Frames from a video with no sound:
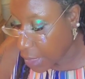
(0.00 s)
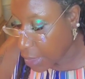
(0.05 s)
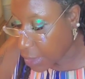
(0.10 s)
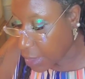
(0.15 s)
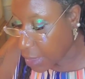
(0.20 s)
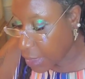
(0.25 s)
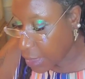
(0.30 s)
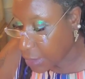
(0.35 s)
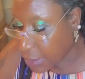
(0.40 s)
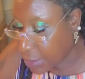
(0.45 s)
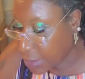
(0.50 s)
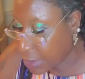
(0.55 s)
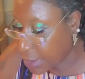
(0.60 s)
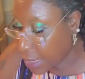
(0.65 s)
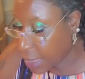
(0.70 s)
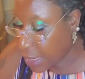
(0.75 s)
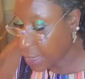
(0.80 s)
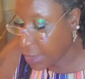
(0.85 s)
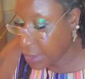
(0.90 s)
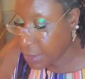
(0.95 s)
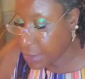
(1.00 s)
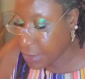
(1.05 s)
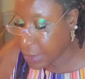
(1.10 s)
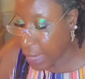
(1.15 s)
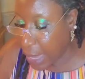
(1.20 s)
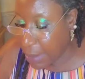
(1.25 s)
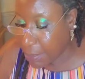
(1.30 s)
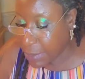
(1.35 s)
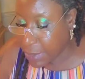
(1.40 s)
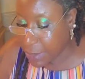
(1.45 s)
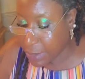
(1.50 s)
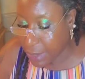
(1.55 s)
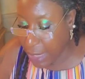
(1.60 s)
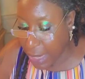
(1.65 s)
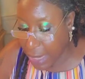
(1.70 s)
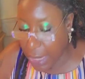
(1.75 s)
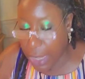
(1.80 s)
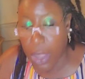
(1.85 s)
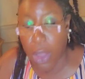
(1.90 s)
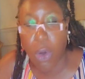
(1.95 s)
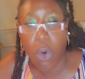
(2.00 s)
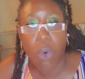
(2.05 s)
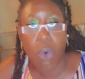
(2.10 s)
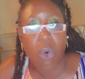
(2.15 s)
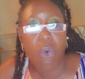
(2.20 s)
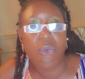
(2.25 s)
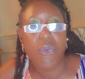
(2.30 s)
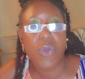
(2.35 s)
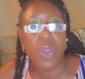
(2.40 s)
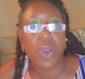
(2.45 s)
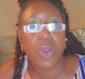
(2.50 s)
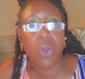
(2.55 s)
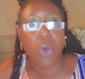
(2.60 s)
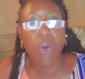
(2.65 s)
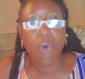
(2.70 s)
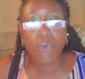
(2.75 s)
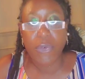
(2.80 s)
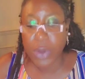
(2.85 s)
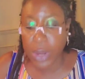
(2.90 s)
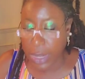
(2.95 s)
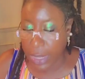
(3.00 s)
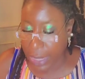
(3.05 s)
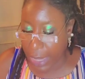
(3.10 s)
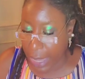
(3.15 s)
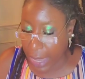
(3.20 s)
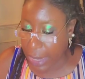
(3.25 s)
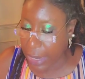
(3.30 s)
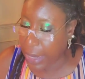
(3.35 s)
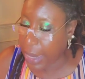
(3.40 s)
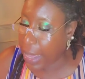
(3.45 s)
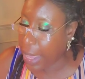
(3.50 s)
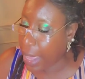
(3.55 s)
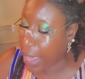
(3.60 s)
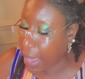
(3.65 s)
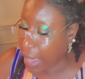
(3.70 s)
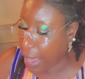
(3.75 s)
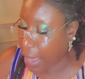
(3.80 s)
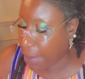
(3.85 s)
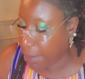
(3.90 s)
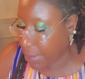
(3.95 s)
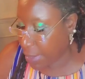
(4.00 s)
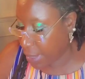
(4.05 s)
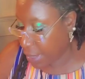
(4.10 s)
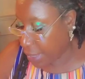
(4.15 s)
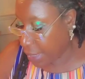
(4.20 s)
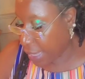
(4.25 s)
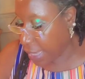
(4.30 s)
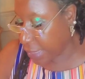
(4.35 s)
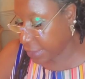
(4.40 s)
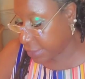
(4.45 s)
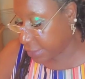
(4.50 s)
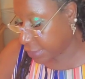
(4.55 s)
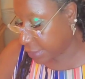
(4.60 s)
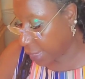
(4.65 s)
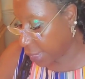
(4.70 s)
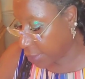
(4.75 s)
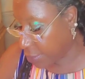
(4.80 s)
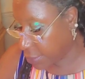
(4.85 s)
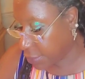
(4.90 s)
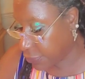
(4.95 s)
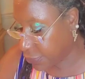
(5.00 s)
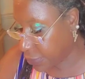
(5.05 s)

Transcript: These things I'm saying over and over again, it sounds